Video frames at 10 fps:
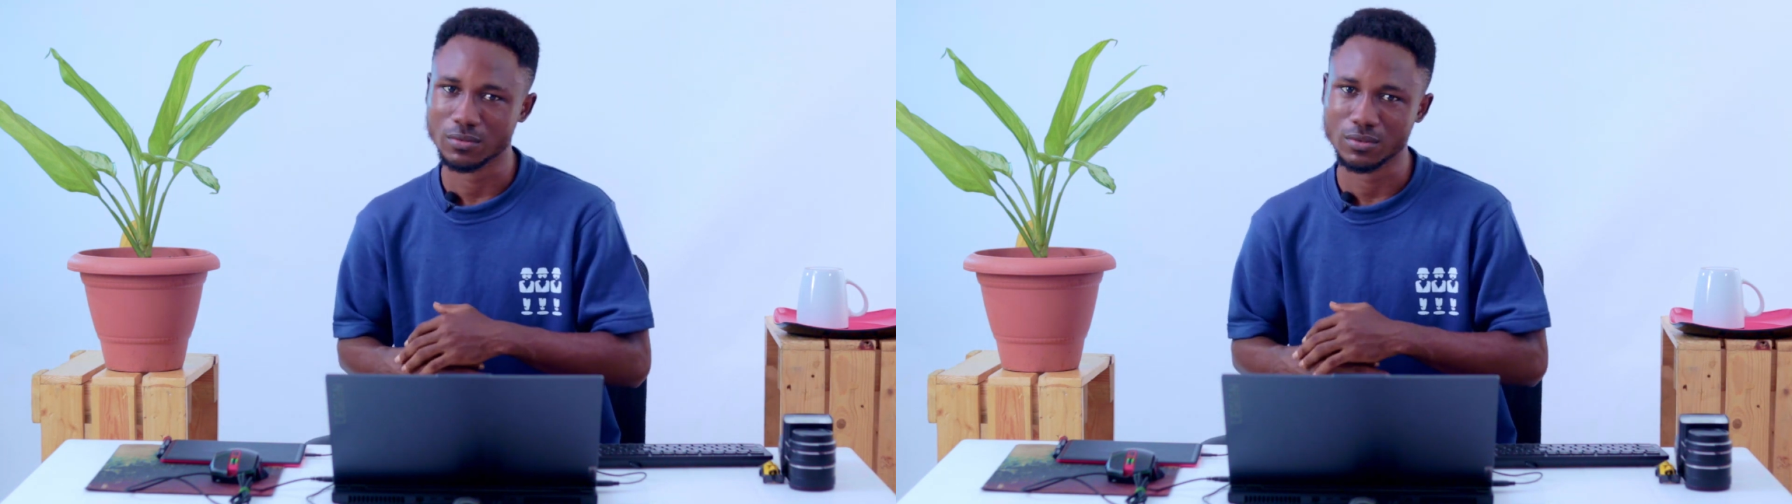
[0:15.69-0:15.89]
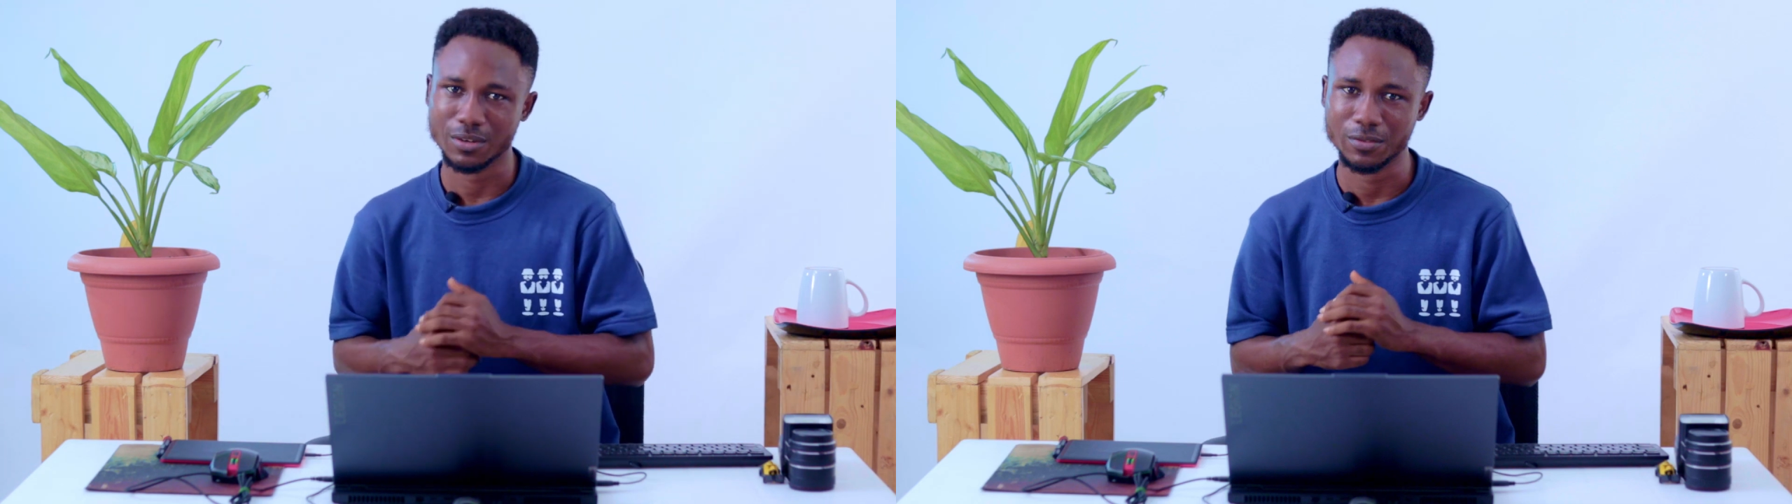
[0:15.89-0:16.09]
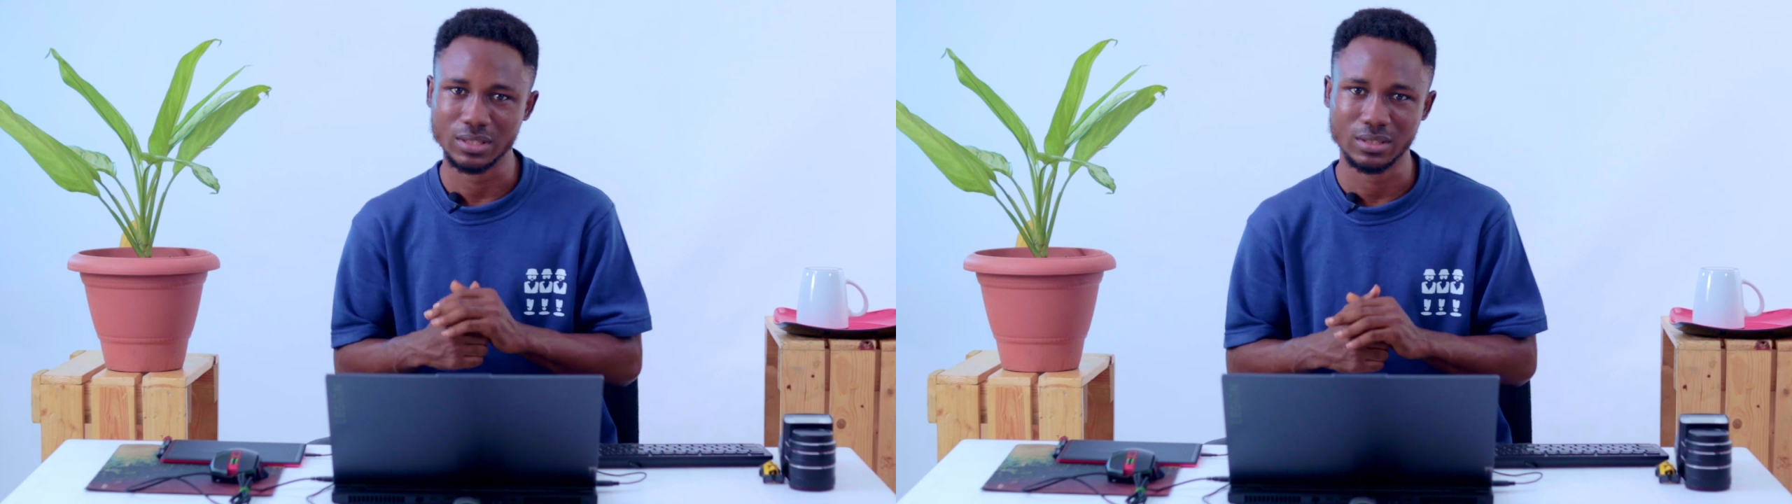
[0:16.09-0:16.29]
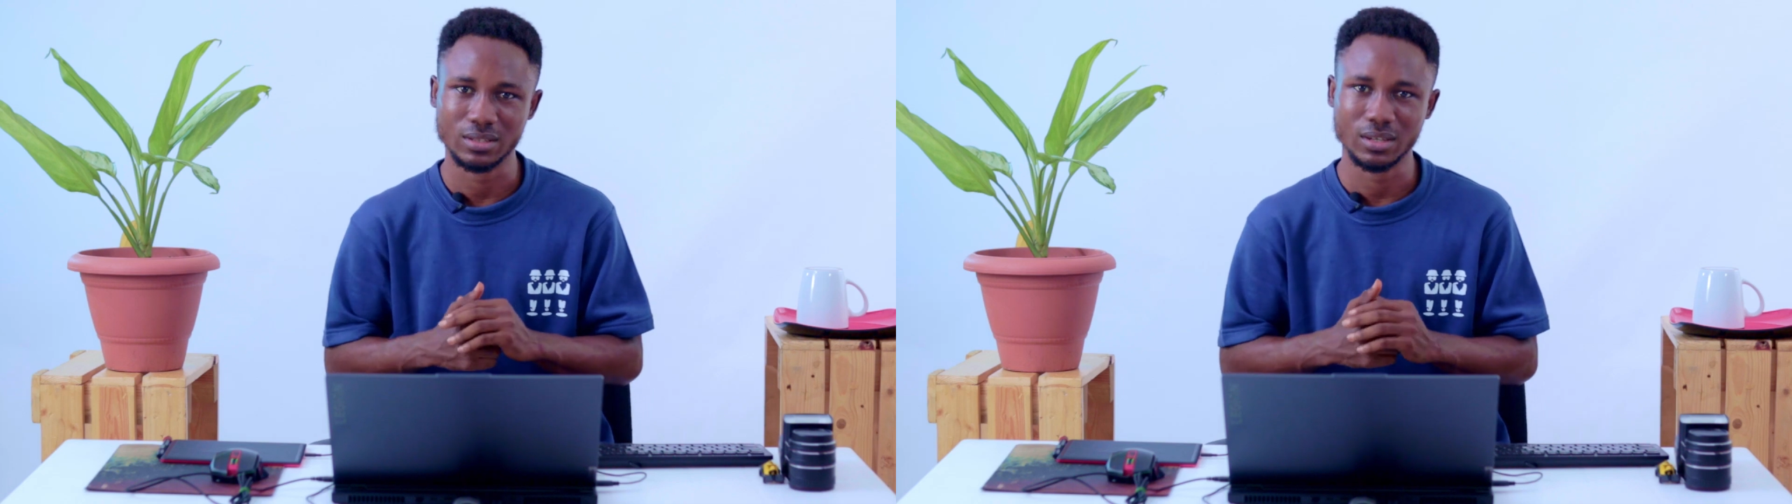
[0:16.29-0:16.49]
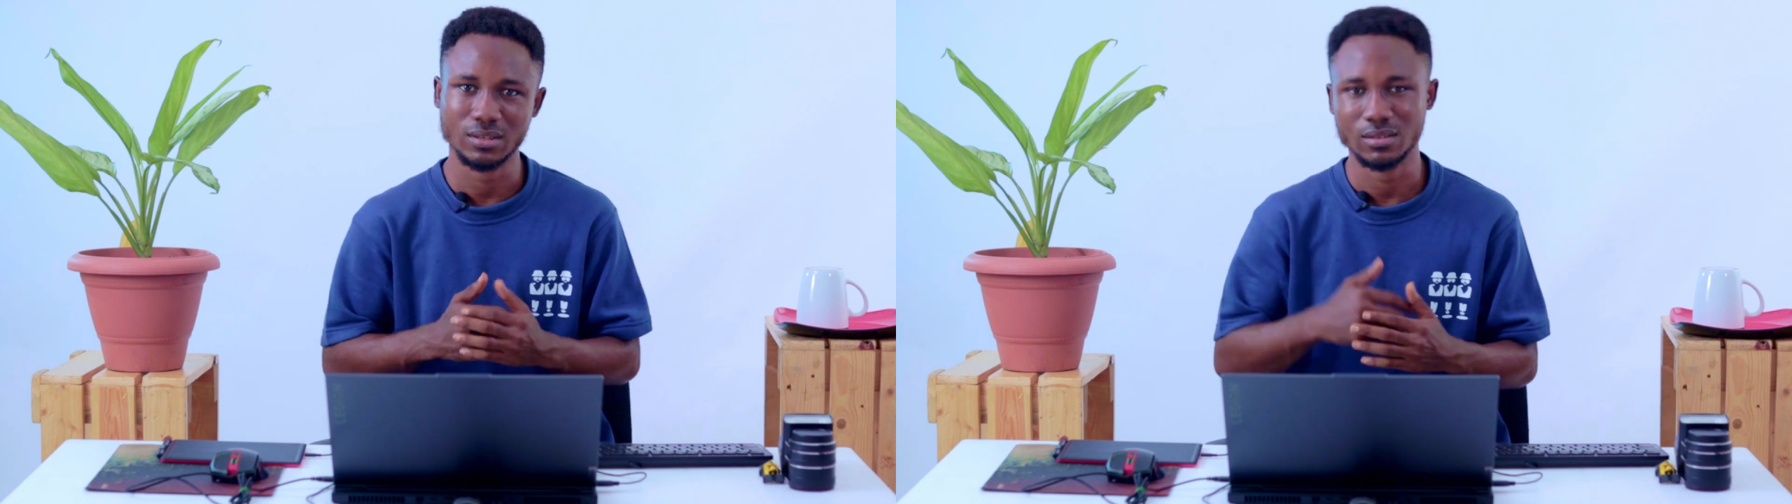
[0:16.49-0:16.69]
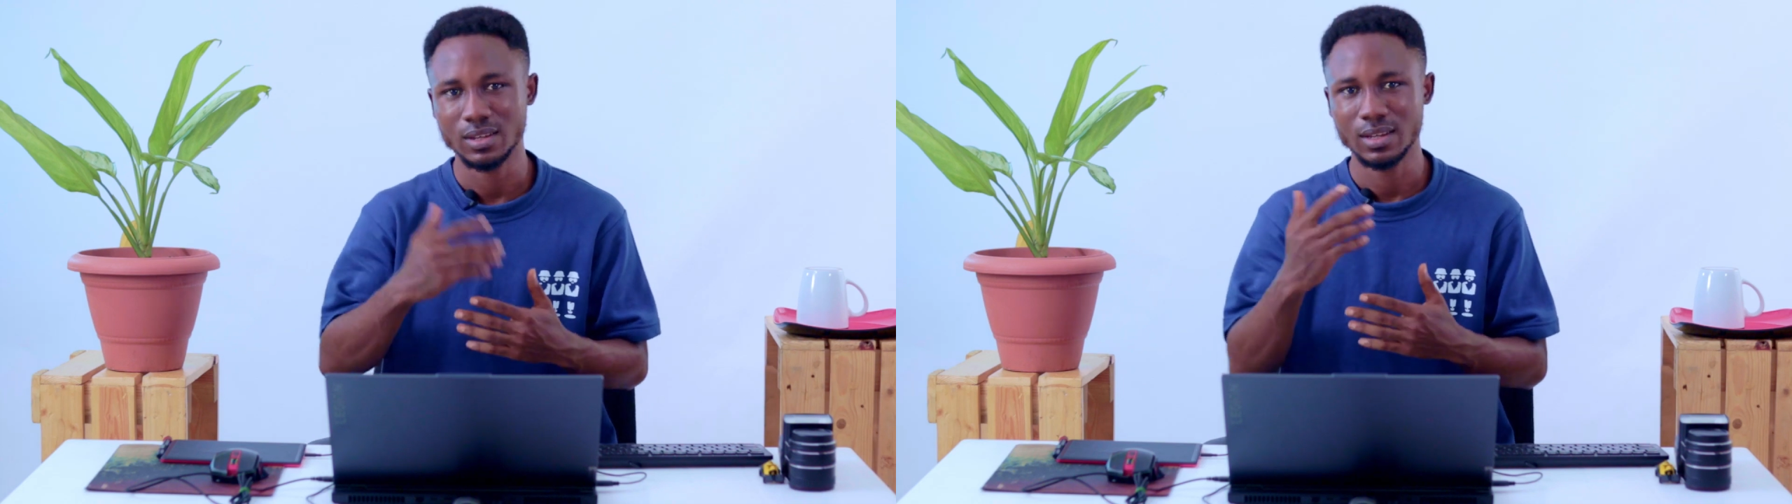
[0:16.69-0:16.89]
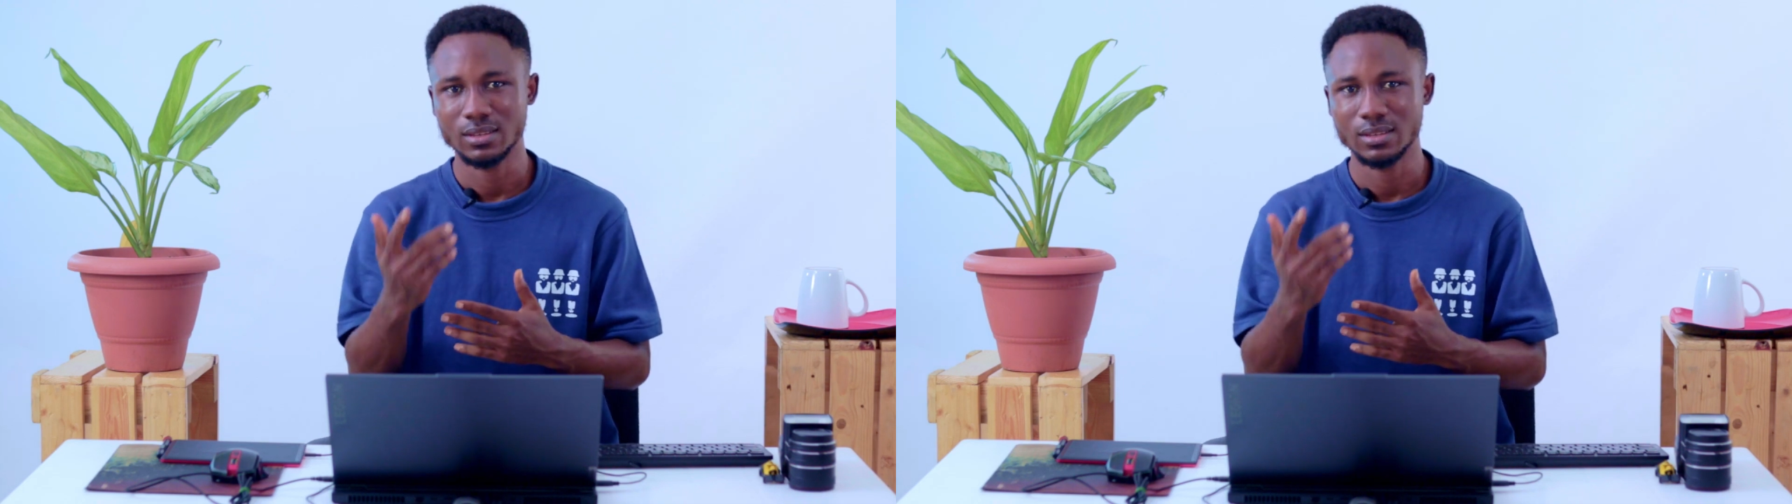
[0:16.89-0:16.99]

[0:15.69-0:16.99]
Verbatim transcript: of graphic designer.